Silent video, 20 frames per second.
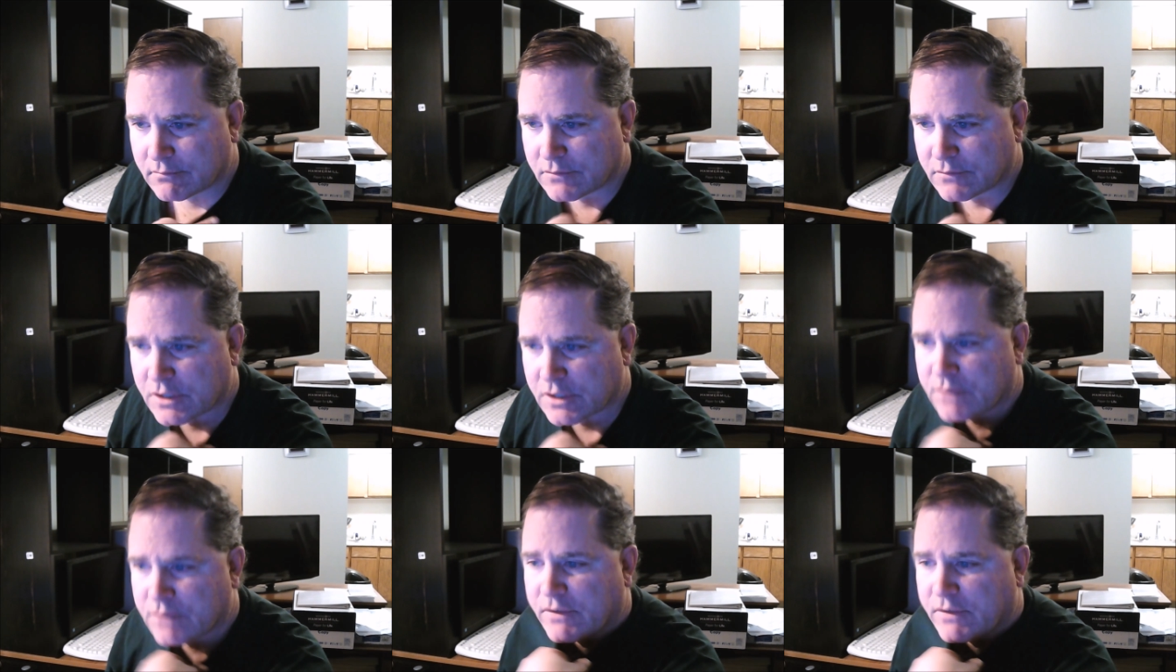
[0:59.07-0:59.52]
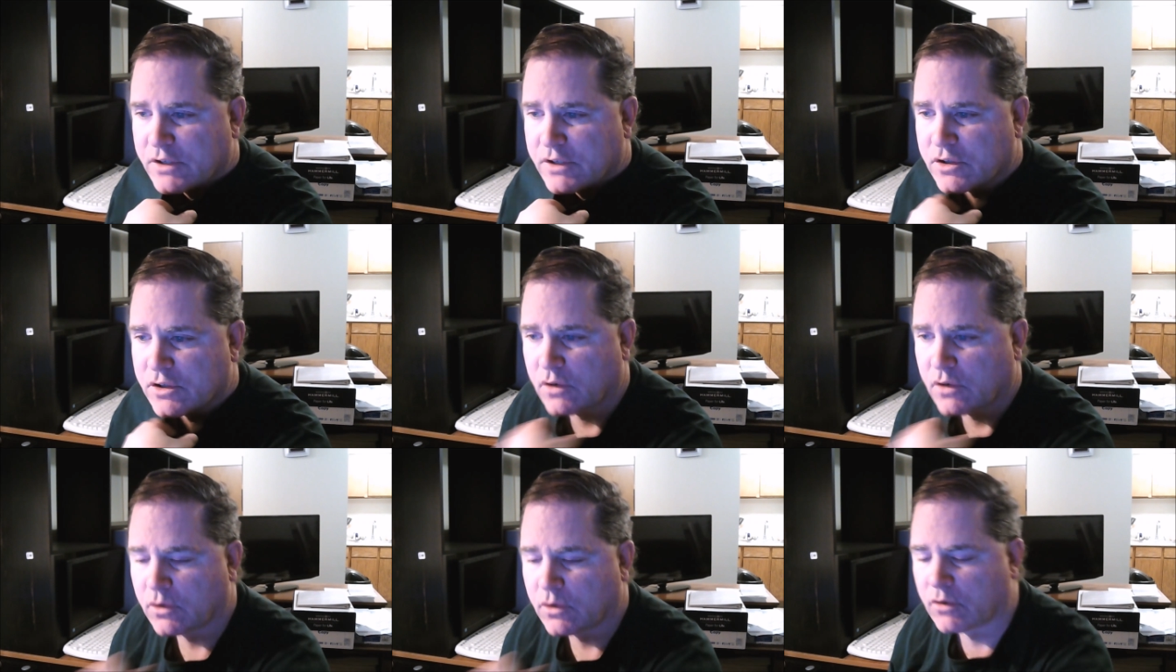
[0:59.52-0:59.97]
just
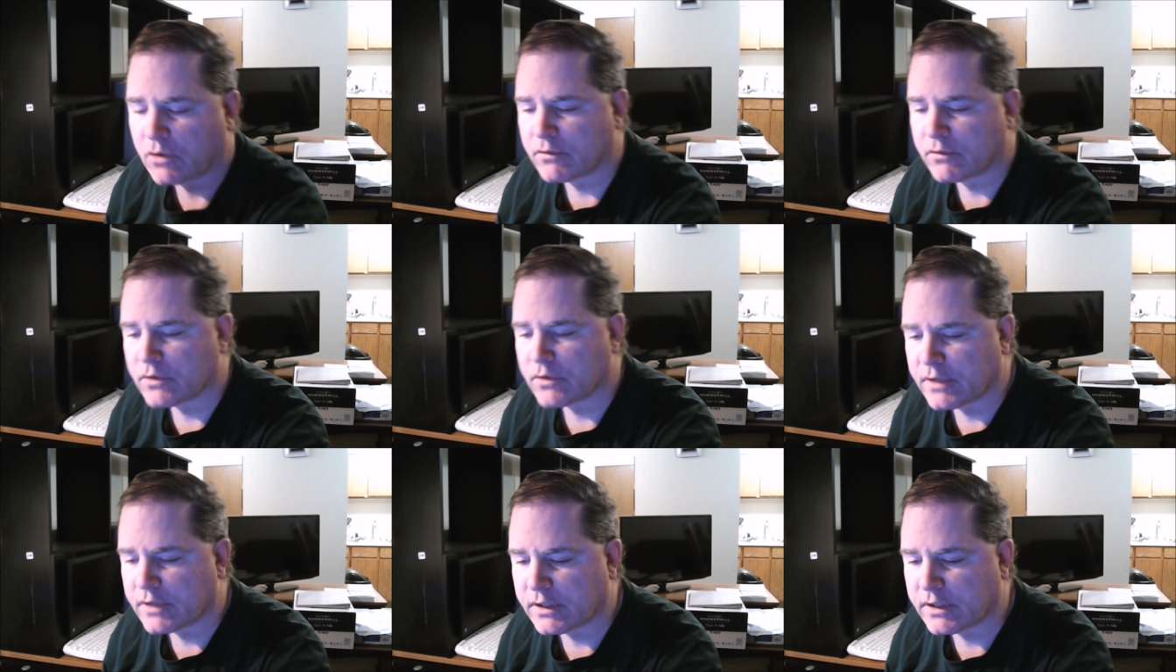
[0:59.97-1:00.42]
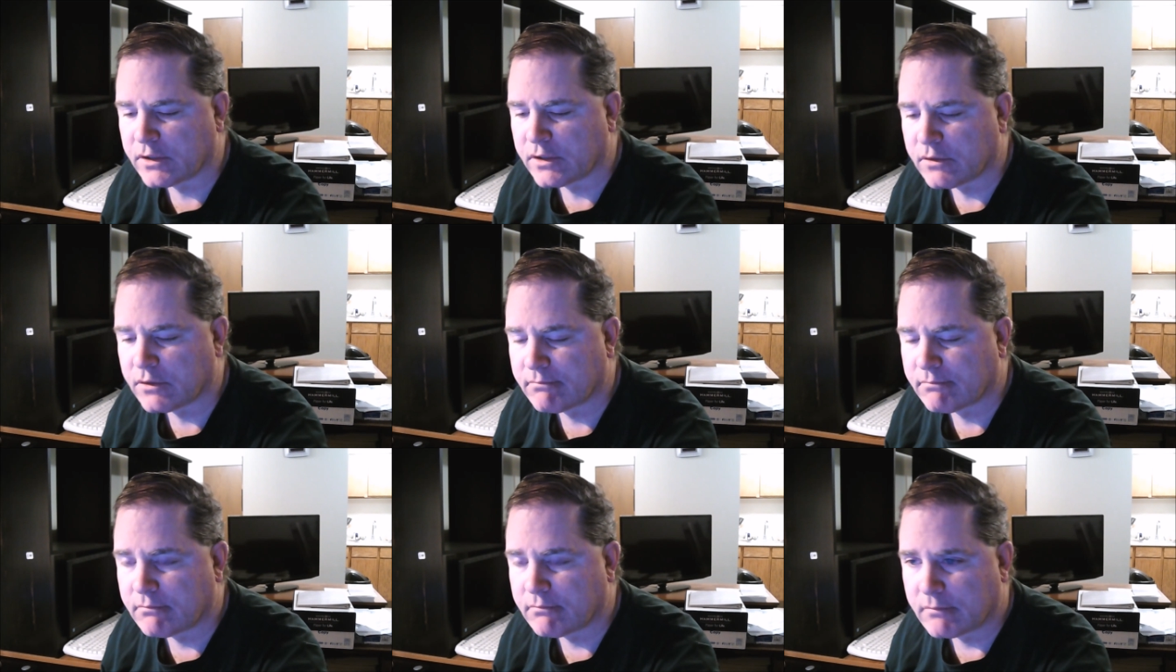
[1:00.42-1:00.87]
finished going over the
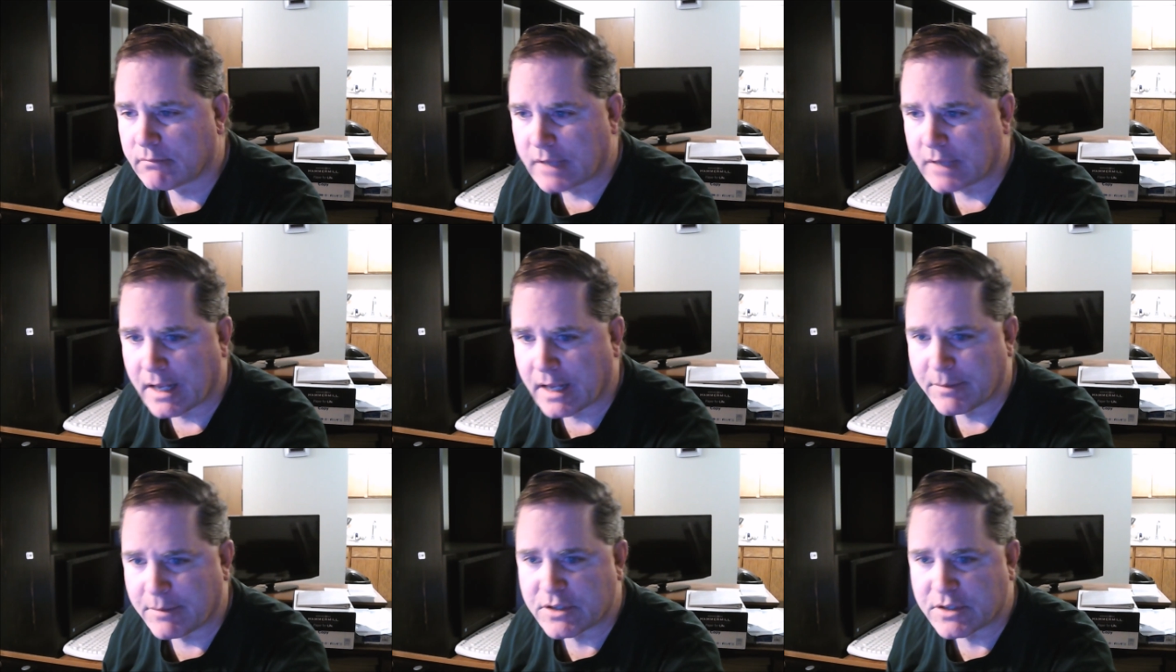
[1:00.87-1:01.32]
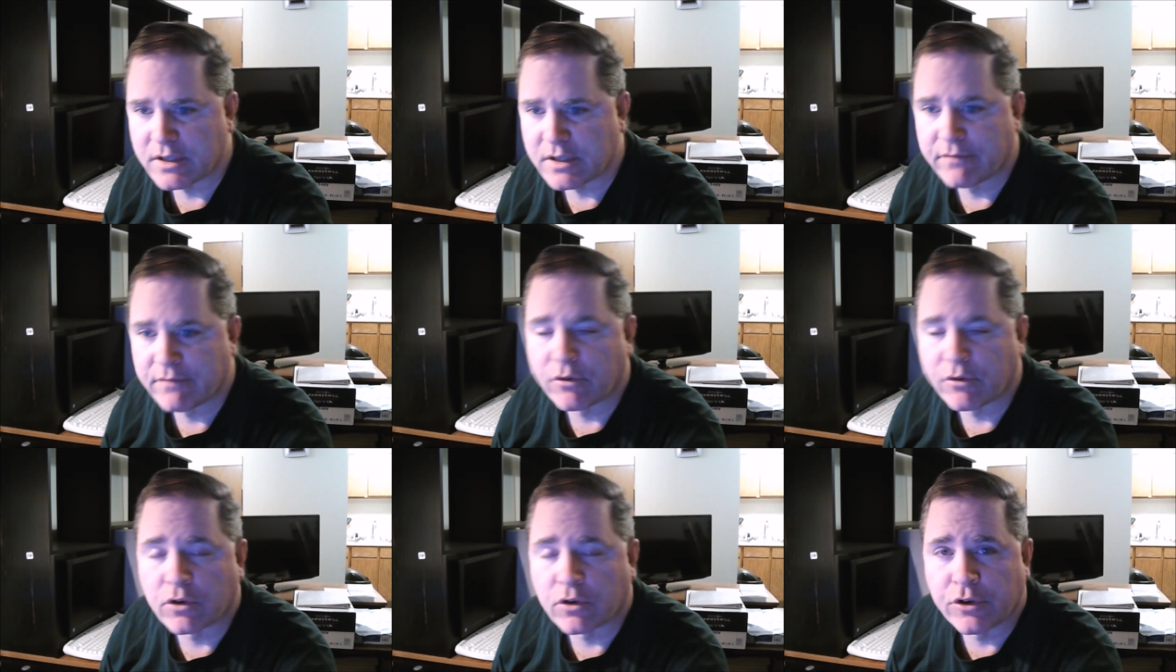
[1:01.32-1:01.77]

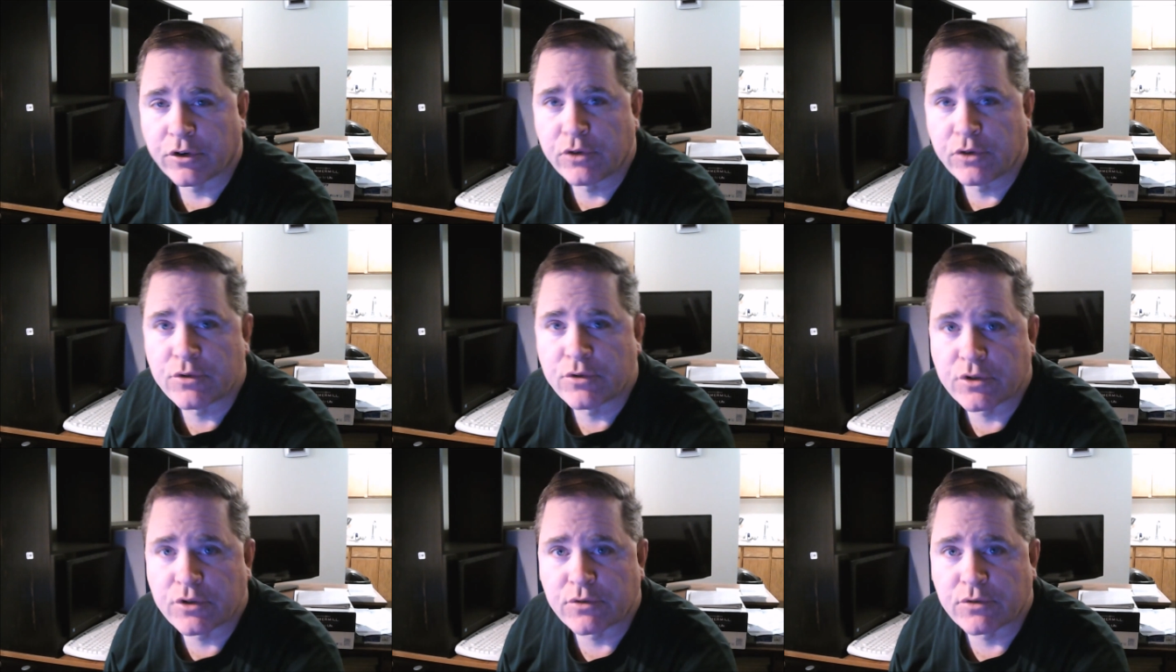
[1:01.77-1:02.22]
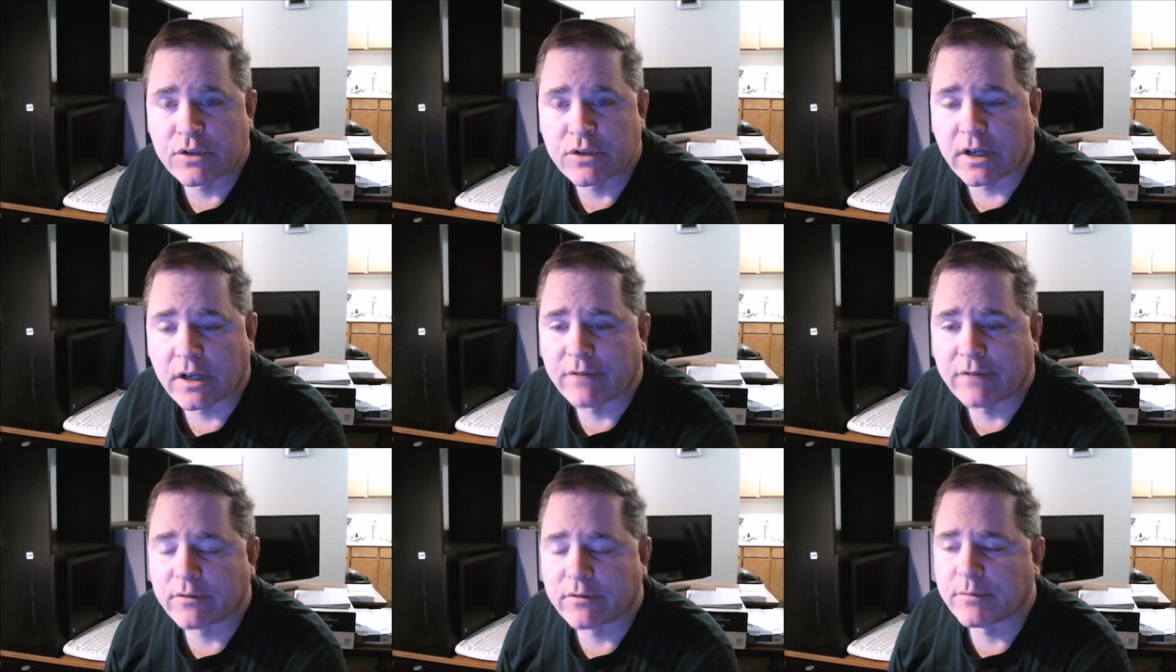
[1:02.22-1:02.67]
ABC4 News
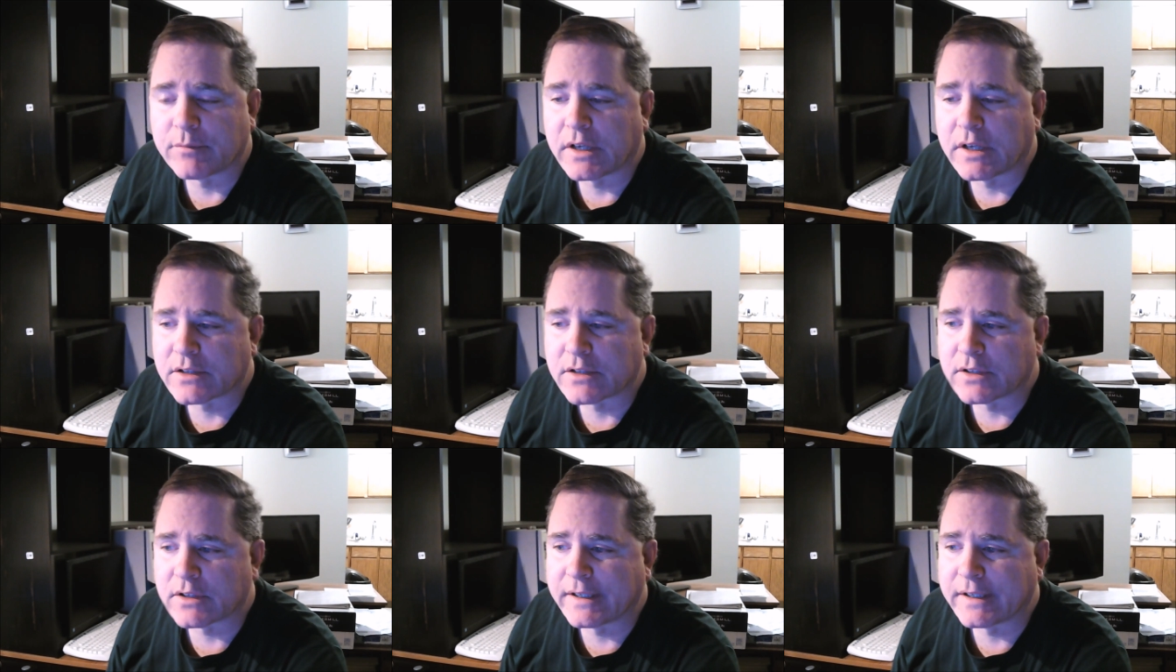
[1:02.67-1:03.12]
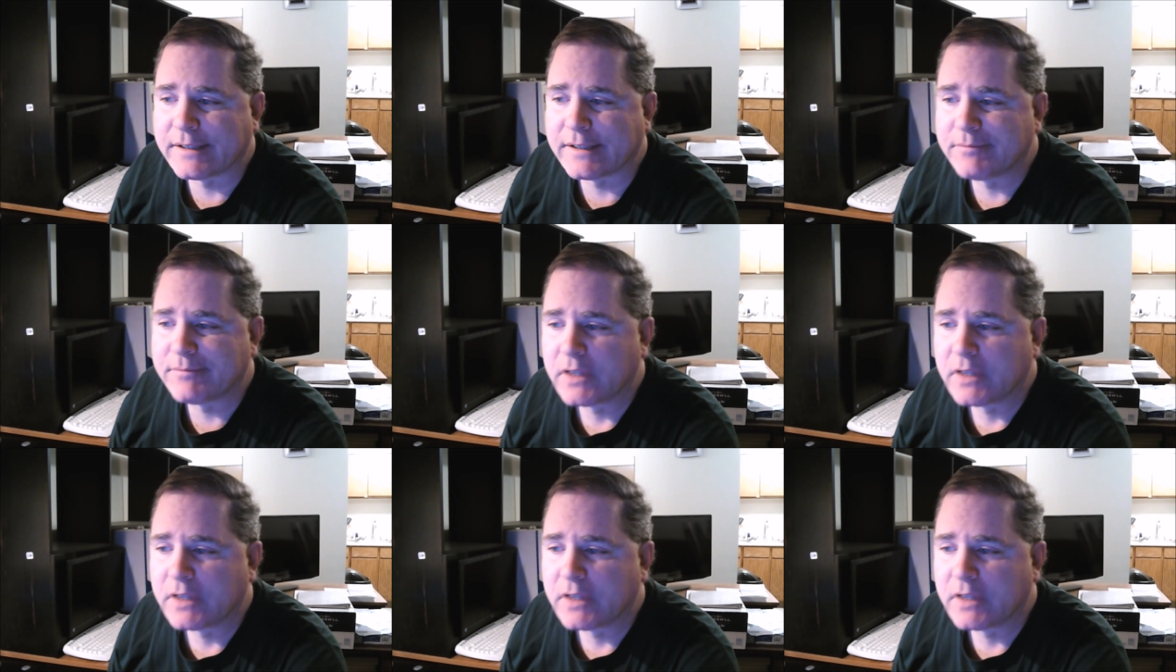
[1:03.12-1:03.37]
Utah from last night.